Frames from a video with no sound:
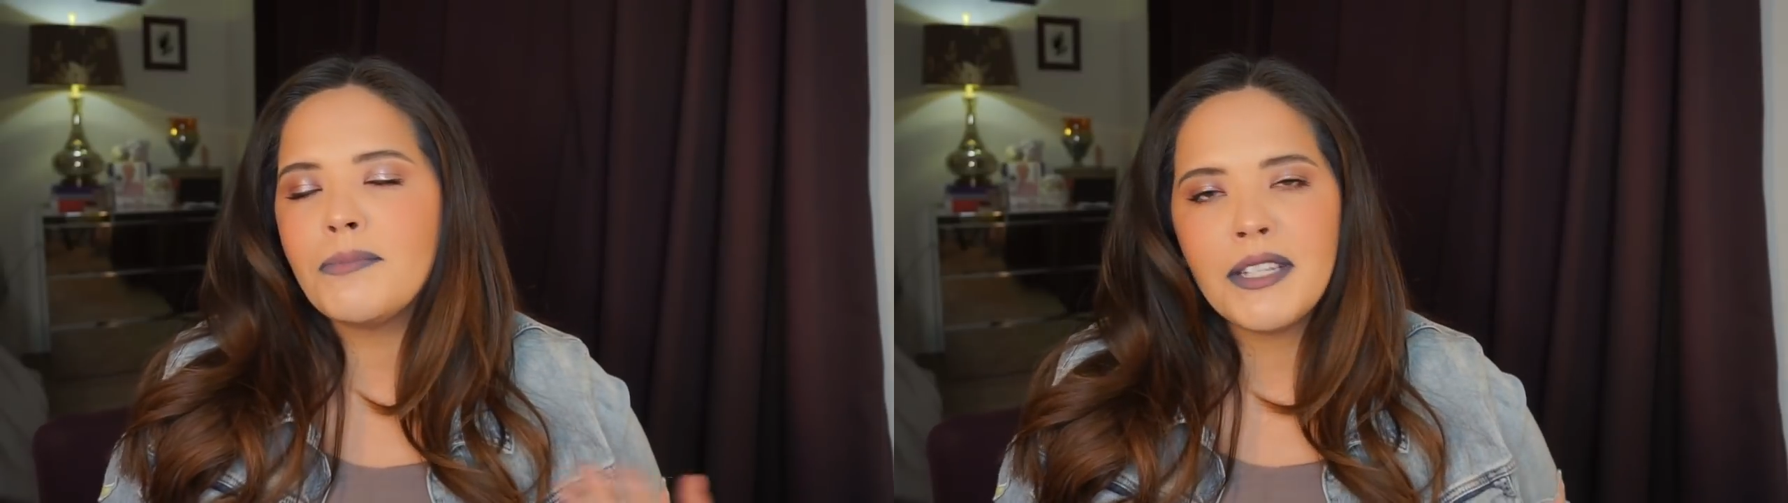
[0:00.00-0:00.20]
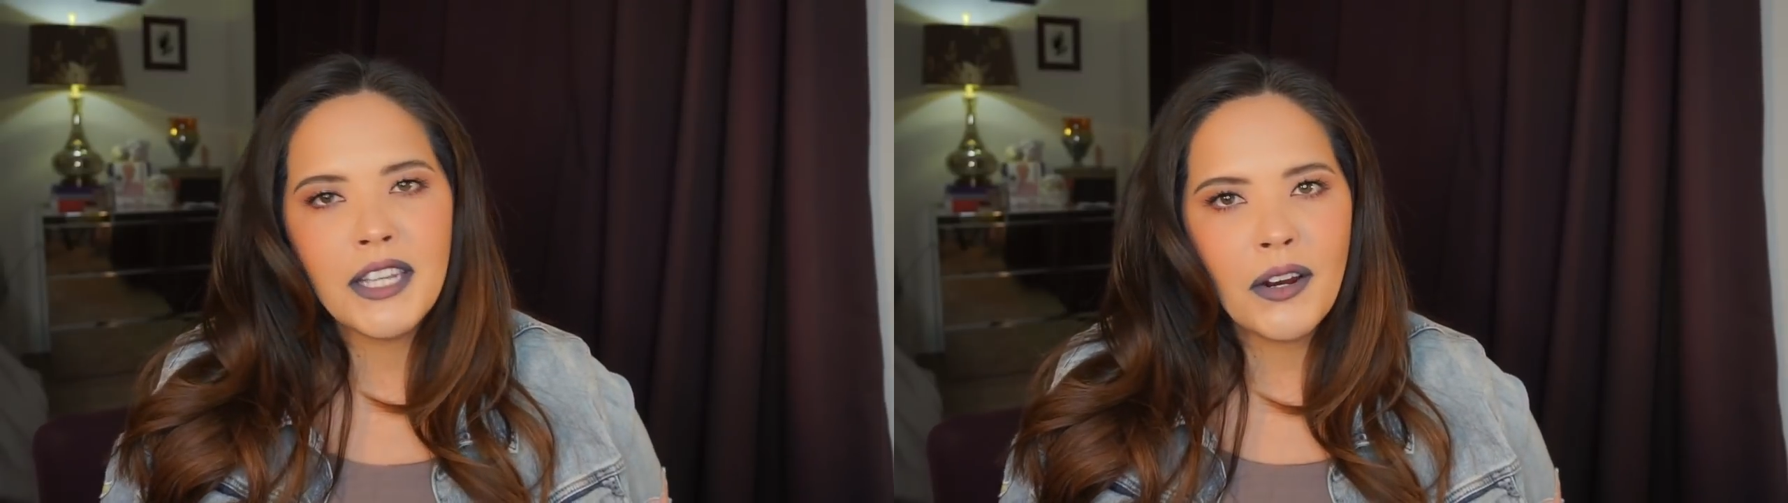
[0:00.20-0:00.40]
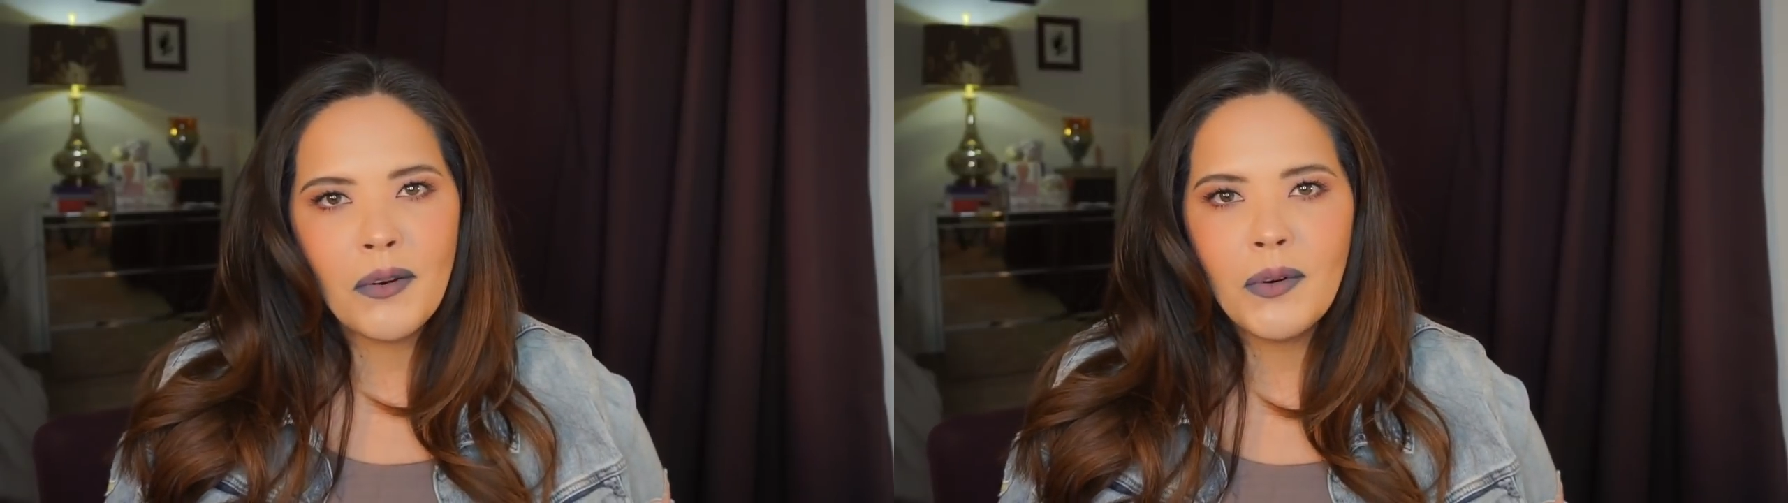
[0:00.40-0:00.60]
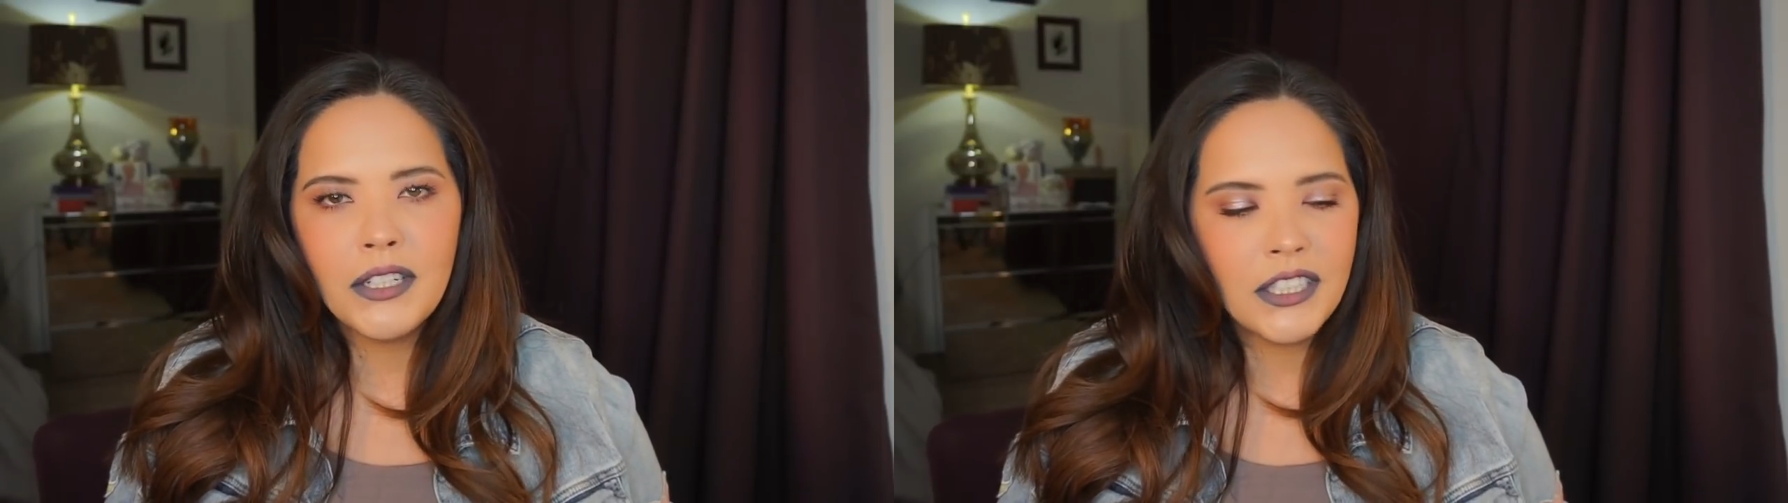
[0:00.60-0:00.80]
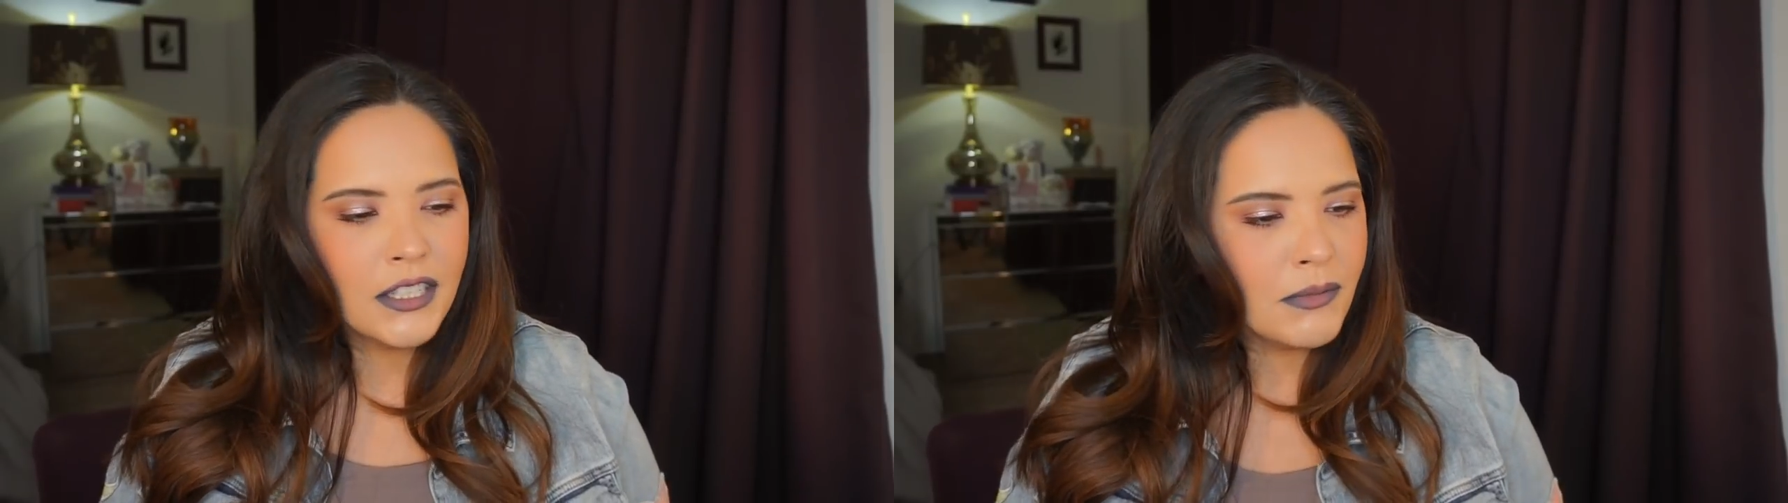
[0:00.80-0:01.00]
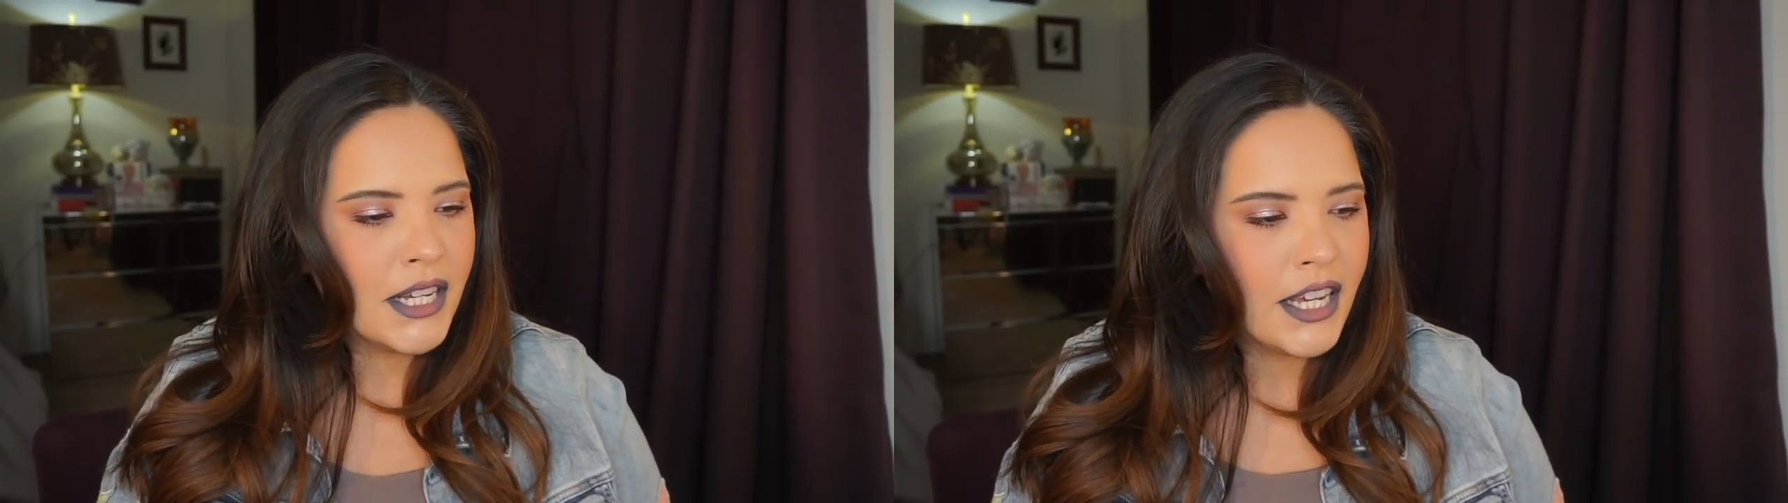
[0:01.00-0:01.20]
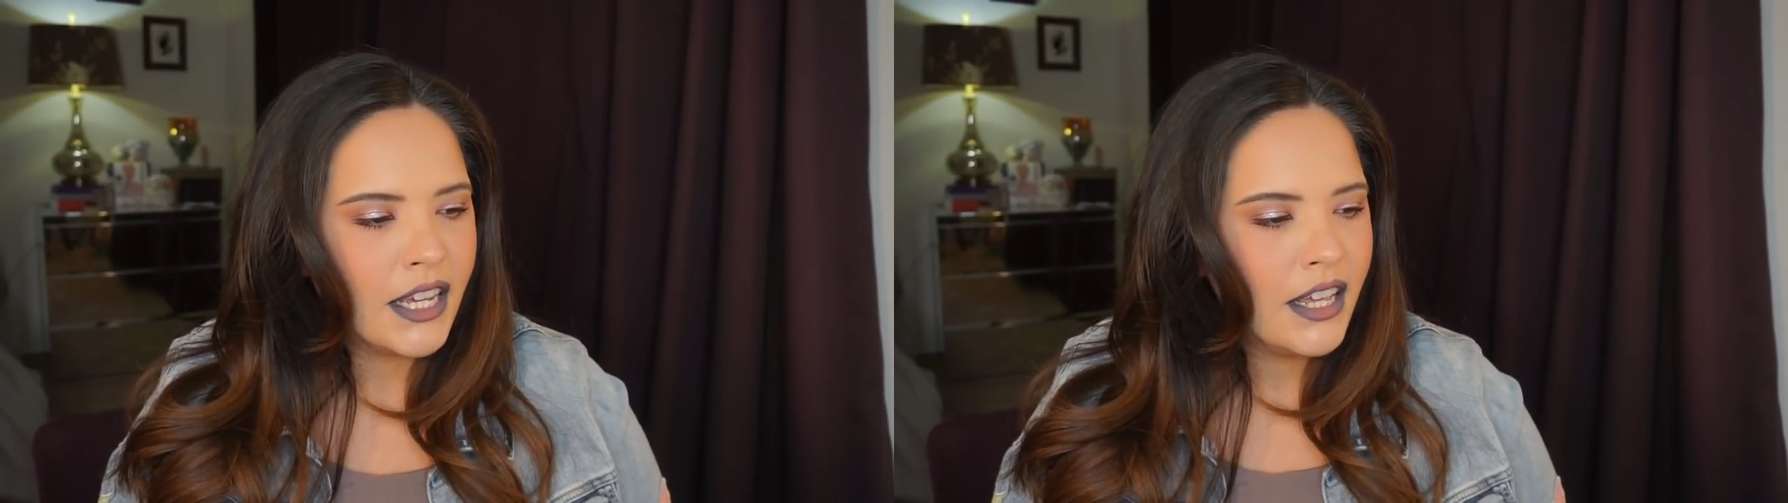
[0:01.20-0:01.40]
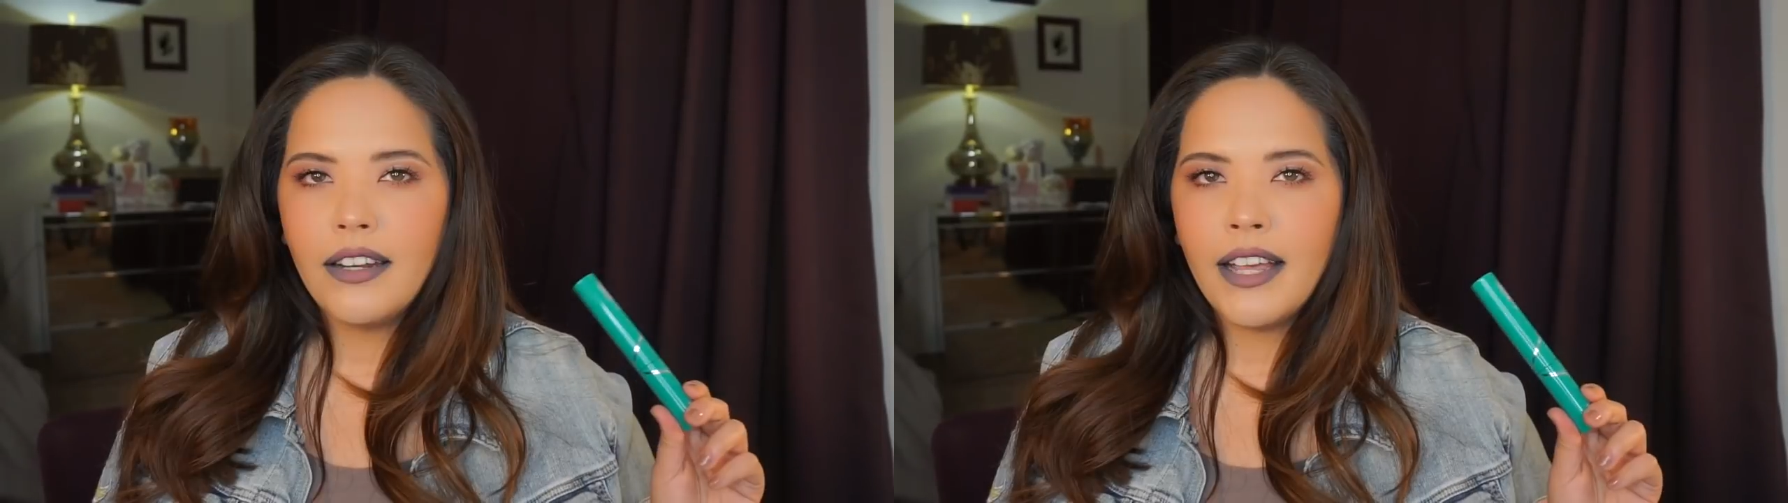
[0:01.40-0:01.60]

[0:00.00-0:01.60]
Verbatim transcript: mascara works on me.